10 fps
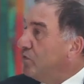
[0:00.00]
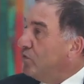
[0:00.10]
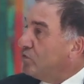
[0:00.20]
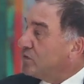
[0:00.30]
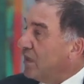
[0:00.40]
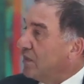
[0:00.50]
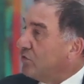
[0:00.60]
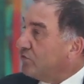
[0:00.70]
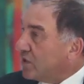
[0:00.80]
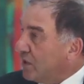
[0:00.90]
those
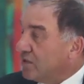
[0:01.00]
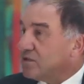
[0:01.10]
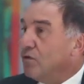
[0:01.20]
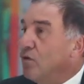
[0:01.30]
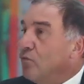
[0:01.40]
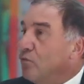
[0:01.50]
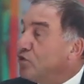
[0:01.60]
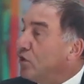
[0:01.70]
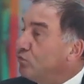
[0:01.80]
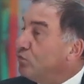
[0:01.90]
kind of skills,
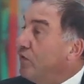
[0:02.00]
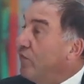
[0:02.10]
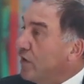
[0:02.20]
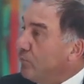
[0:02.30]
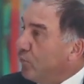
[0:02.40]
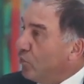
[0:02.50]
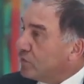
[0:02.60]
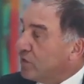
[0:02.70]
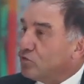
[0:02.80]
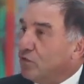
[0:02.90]
which are today very important.